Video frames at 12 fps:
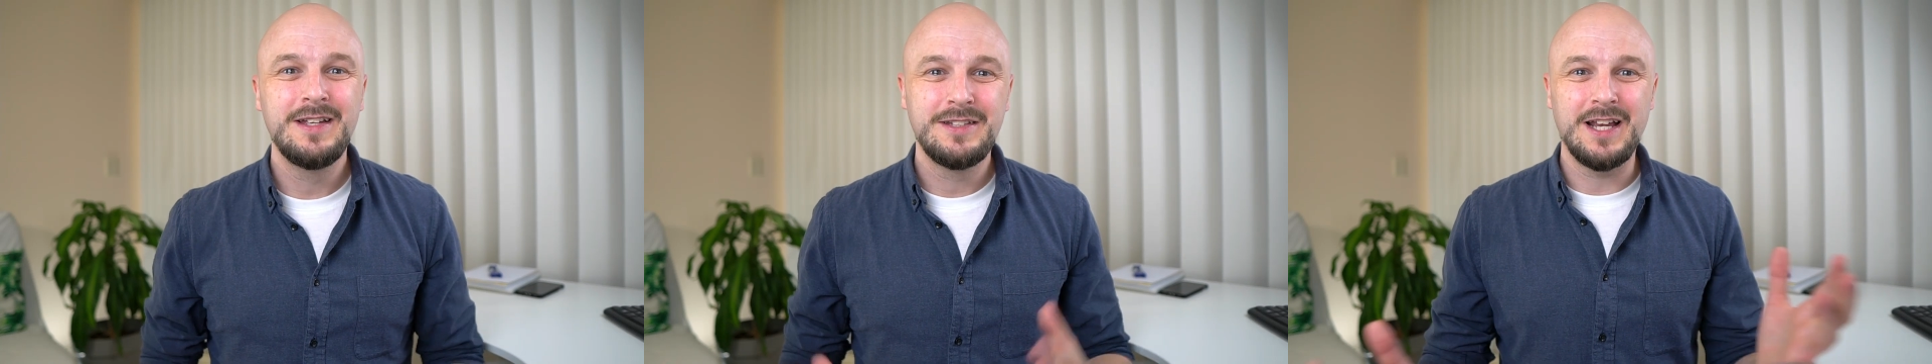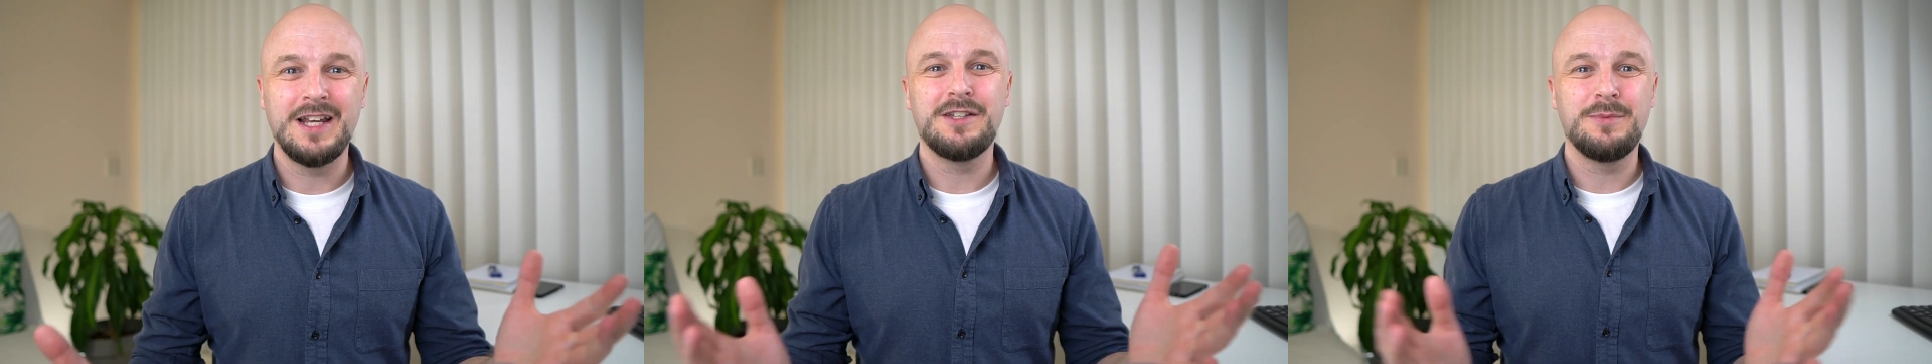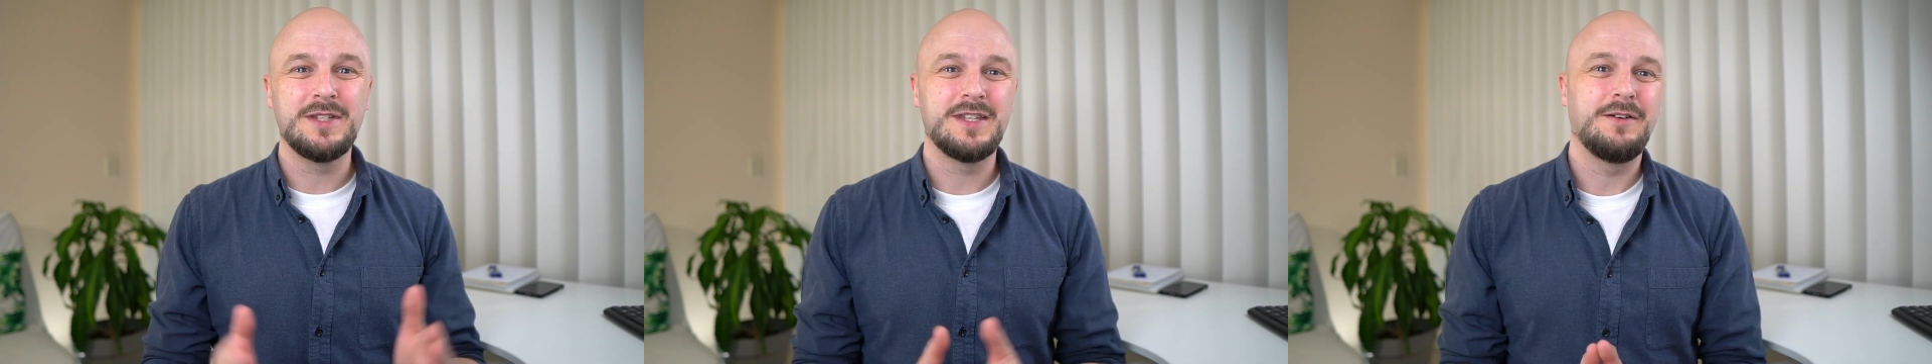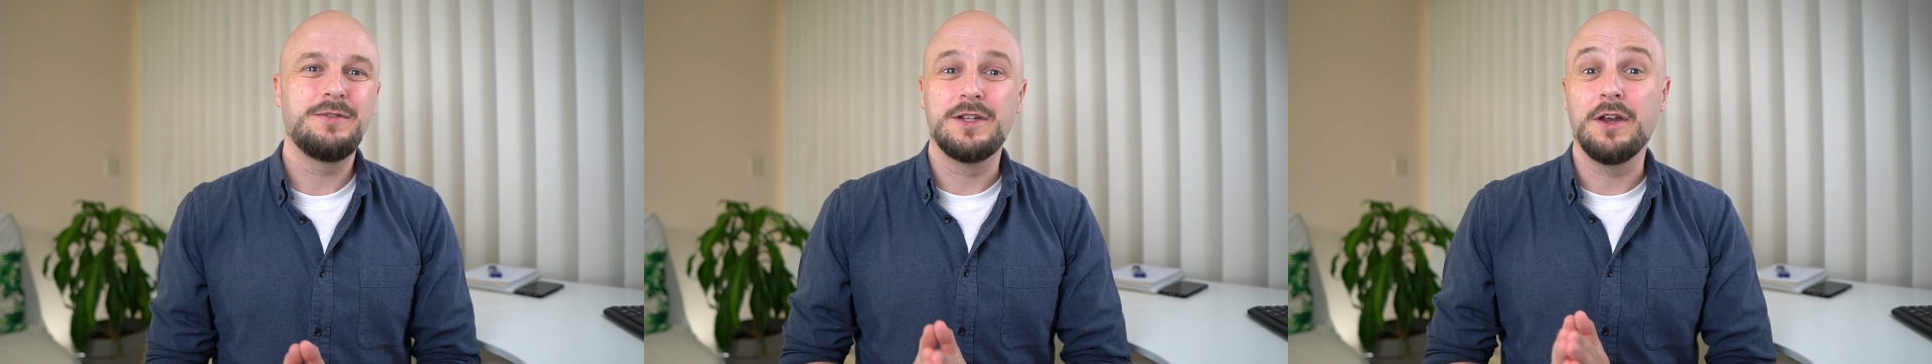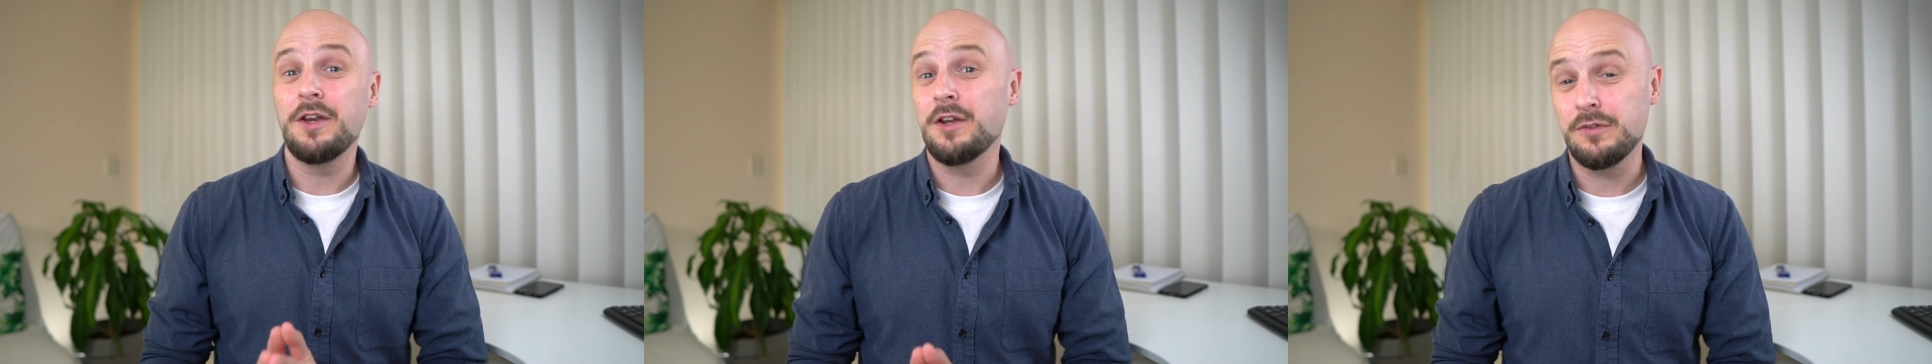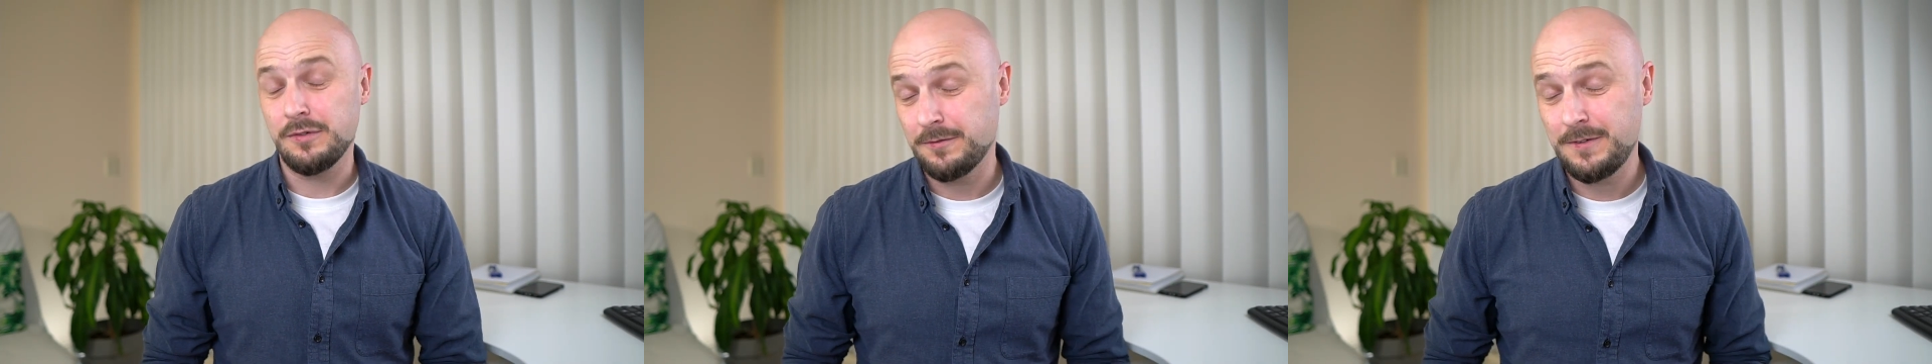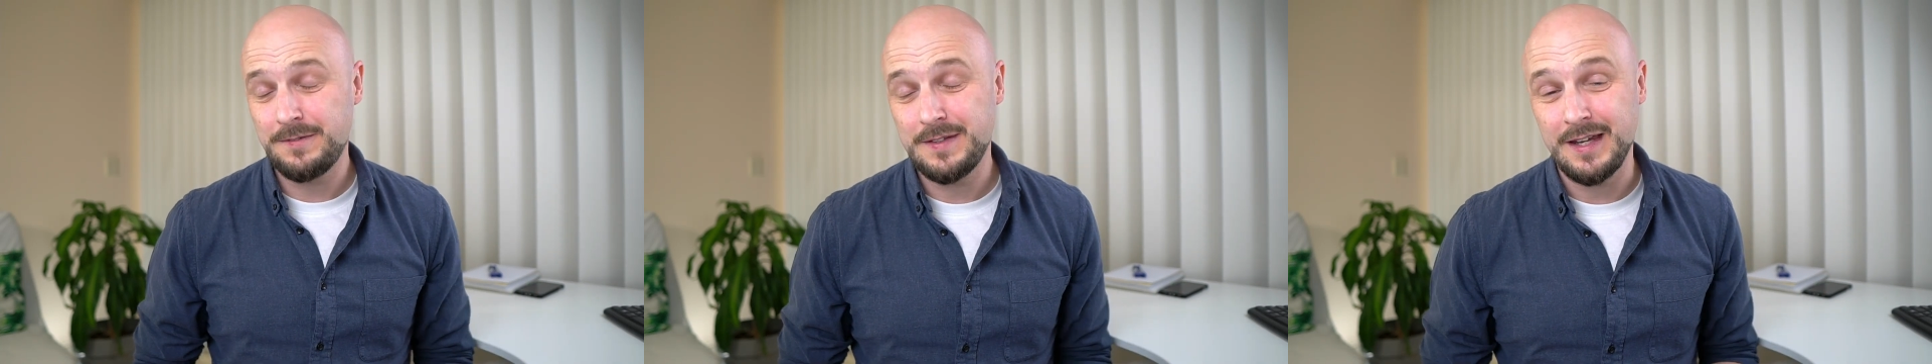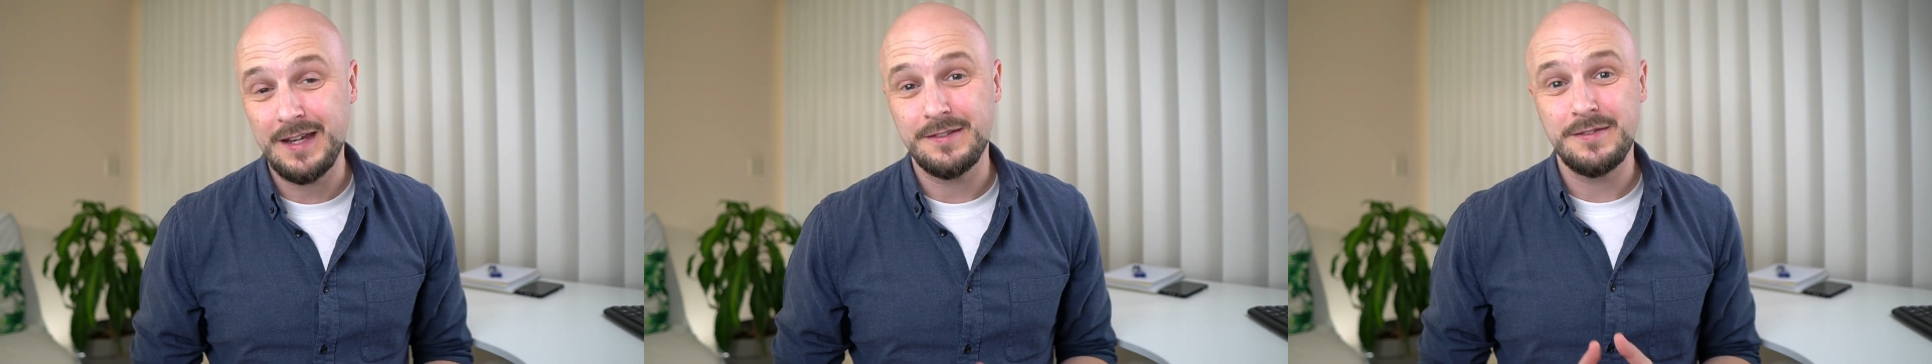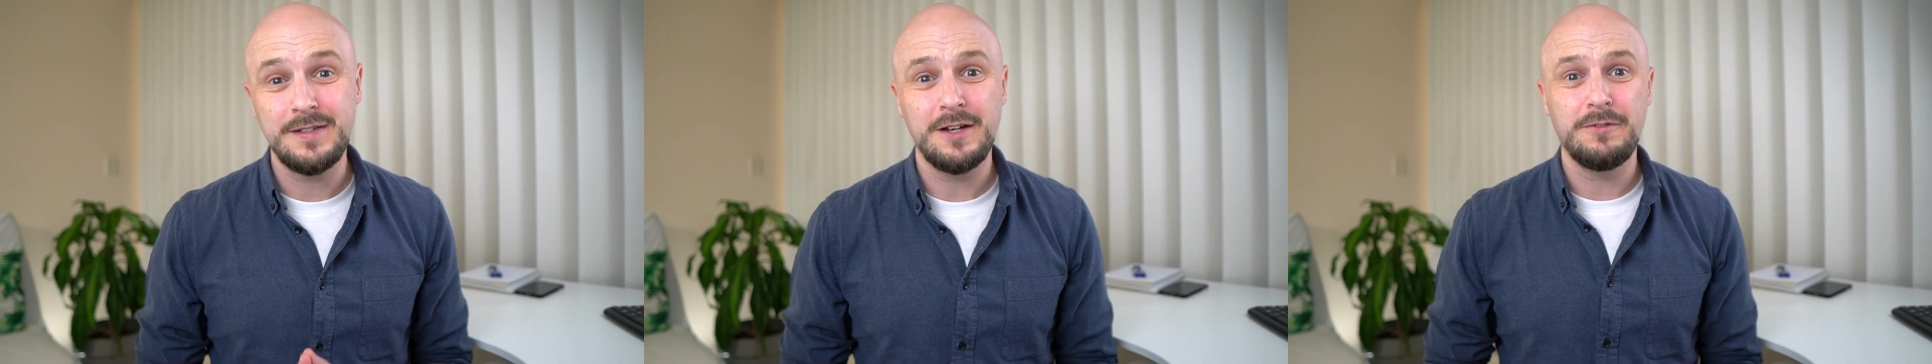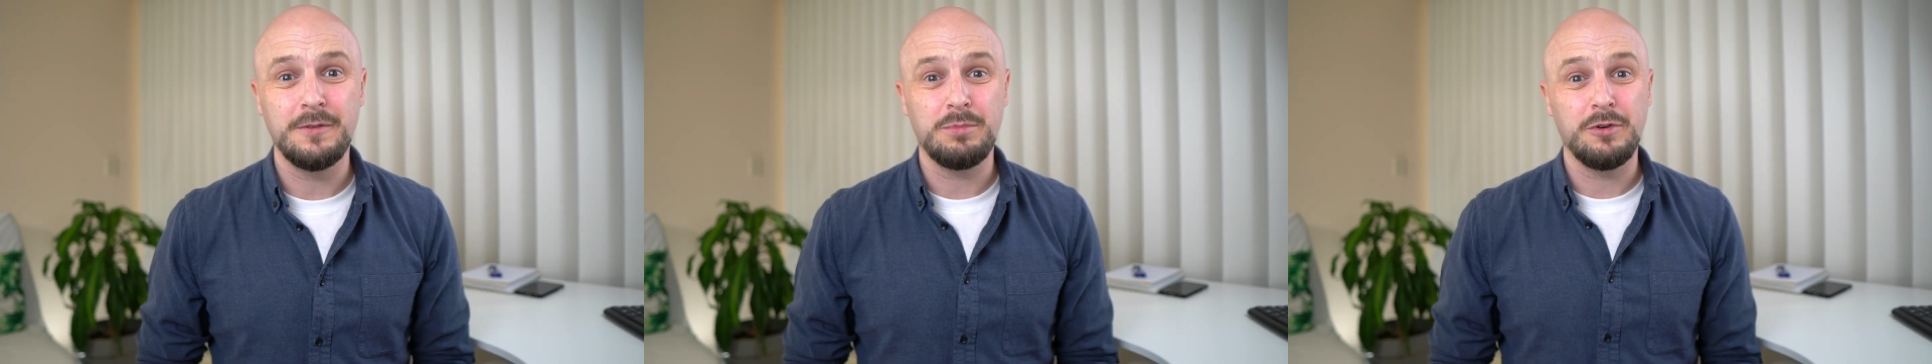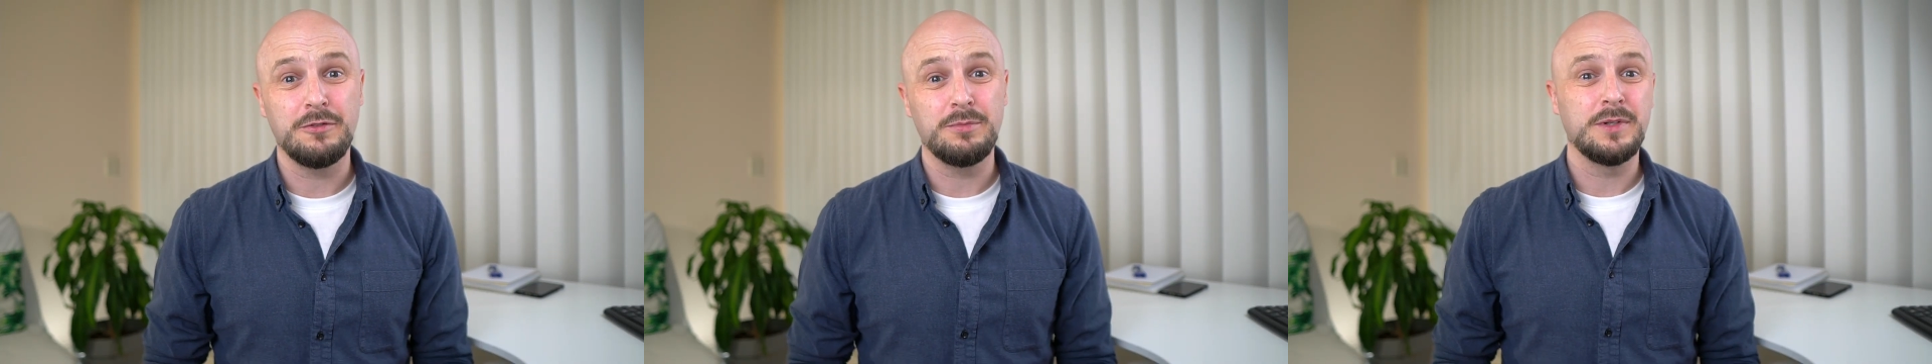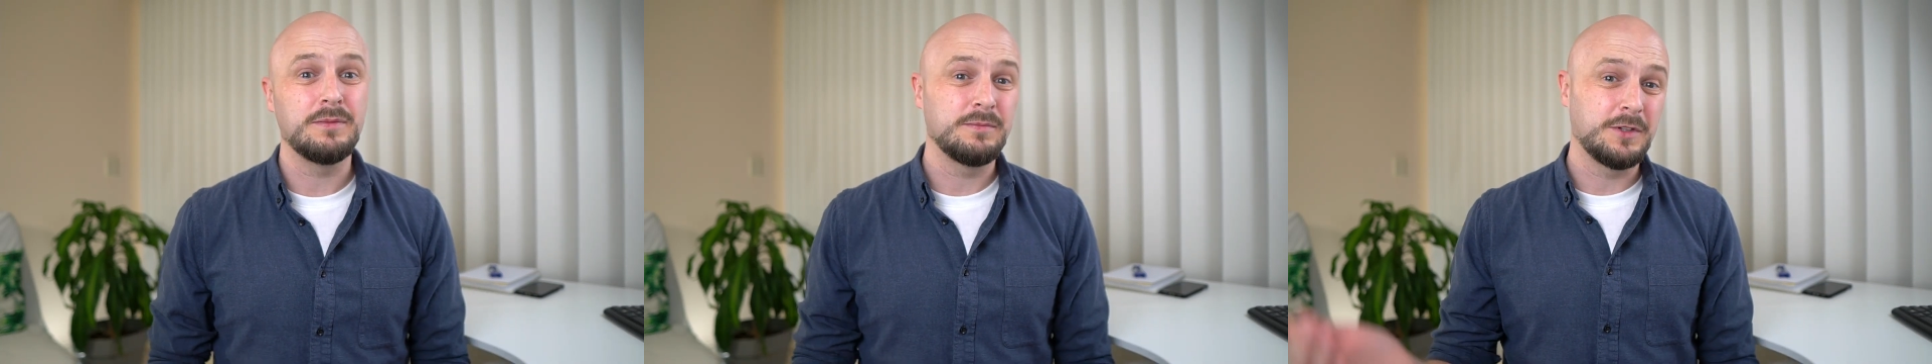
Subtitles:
challenging myself to 950 days of self-improvement,